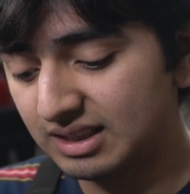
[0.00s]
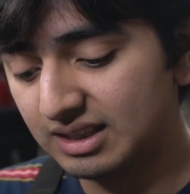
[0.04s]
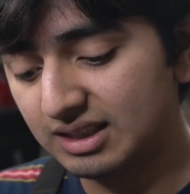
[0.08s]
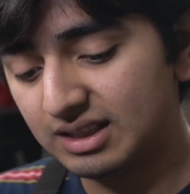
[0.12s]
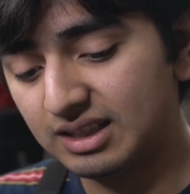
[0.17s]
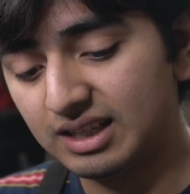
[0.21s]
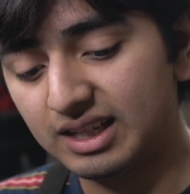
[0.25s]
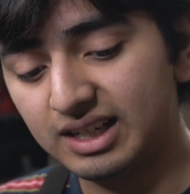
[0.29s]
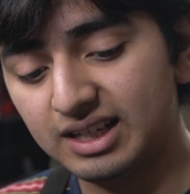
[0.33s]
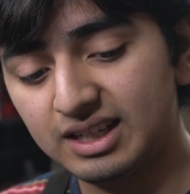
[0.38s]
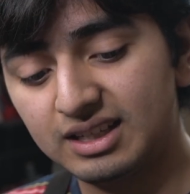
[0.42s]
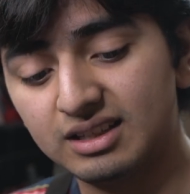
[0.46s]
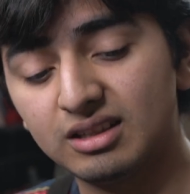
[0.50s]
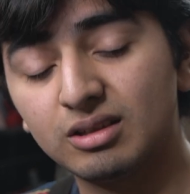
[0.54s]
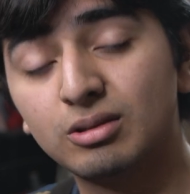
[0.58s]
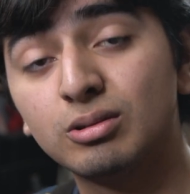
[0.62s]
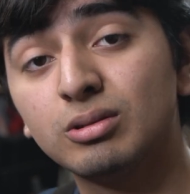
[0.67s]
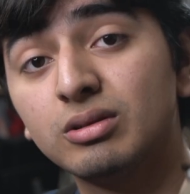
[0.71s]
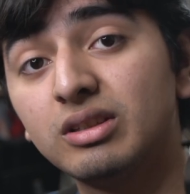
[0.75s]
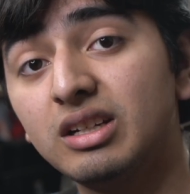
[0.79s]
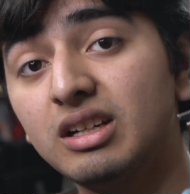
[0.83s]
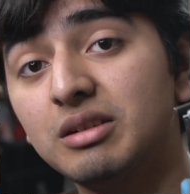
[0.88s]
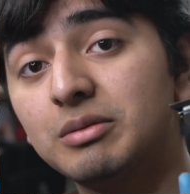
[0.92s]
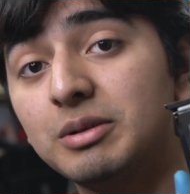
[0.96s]
And the
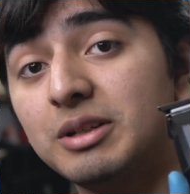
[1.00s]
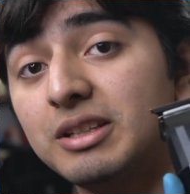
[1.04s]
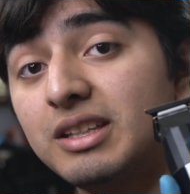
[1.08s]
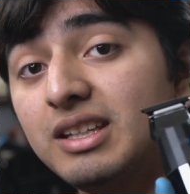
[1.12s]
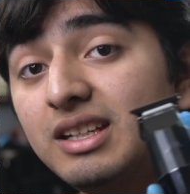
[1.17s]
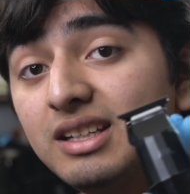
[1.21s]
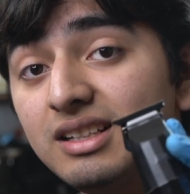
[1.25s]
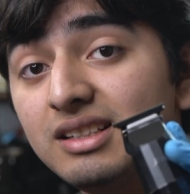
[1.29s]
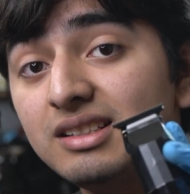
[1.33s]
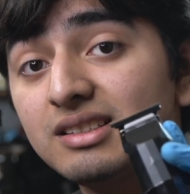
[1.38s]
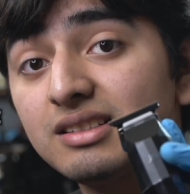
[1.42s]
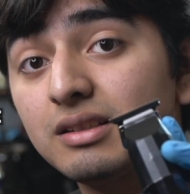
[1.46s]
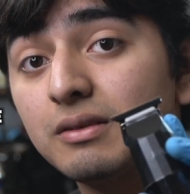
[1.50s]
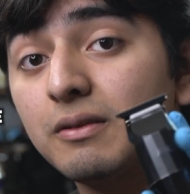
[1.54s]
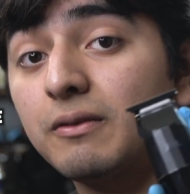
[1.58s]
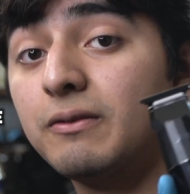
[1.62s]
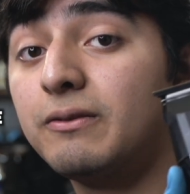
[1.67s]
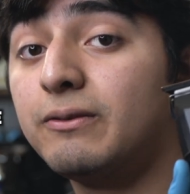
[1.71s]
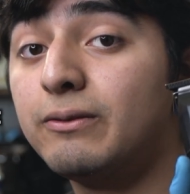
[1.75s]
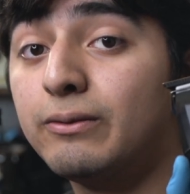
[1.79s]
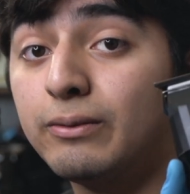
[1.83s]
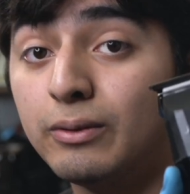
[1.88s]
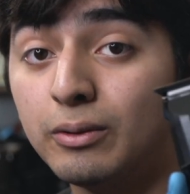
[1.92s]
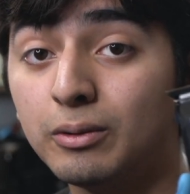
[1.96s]
cool thing about these,
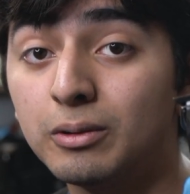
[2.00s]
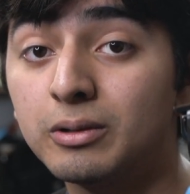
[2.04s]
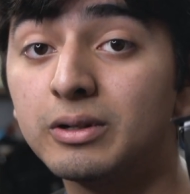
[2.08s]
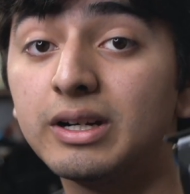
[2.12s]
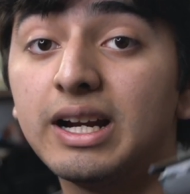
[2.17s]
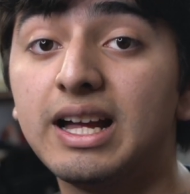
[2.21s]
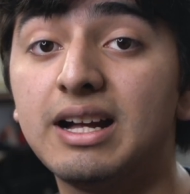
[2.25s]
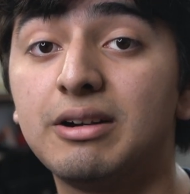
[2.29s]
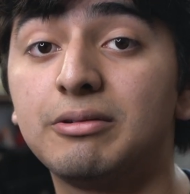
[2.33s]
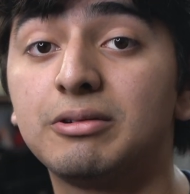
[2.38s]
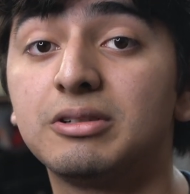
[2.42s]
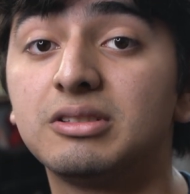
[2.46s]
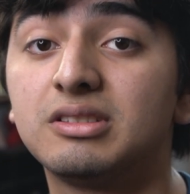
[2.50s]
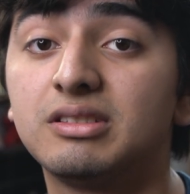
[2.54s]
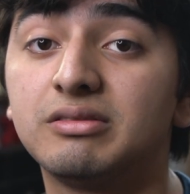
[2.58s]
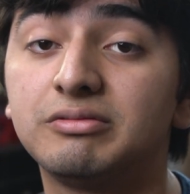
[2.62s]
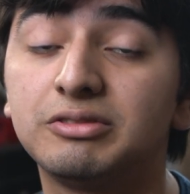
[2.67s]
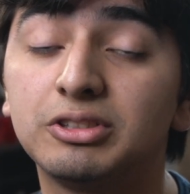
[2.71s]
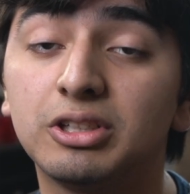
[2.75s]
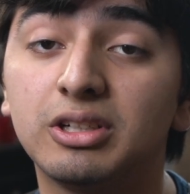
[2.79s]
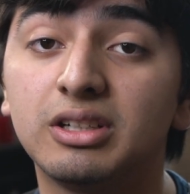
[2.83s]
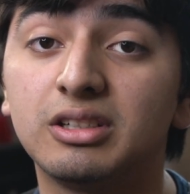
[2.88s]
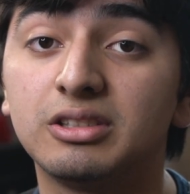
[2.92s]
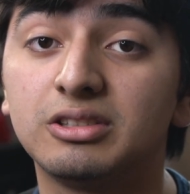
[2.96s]
4 hours of
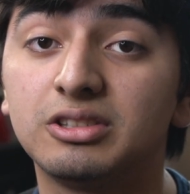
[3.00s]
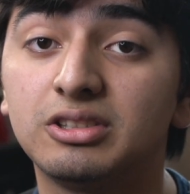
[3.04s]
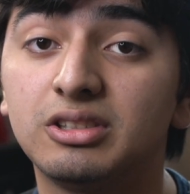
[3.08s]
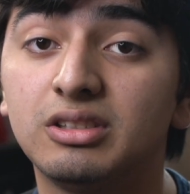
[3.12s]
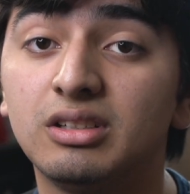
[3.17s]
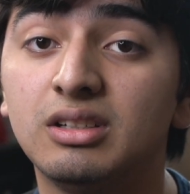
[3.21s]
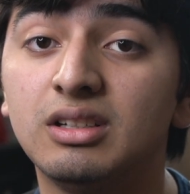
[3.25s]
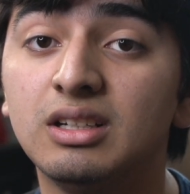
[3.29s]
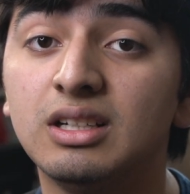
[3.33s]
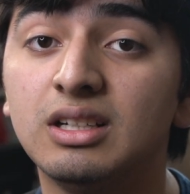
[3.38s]
charge.